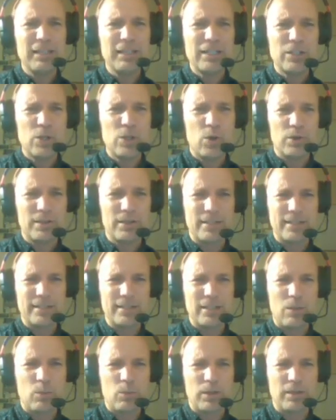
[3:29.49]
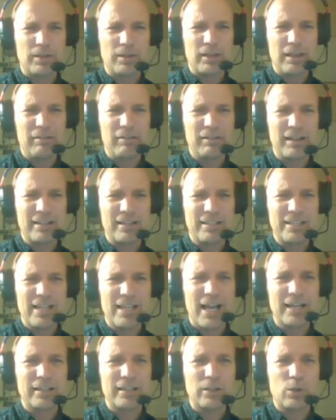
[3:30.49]
notices someone on the left-hand
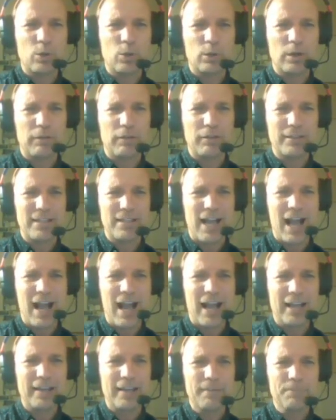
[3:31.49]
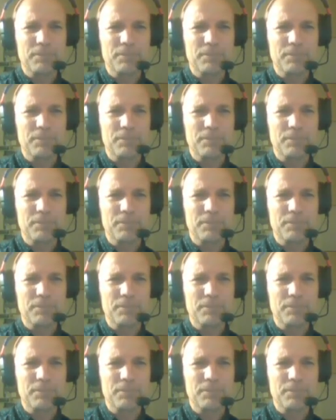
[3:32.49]
side in the corner of his eye,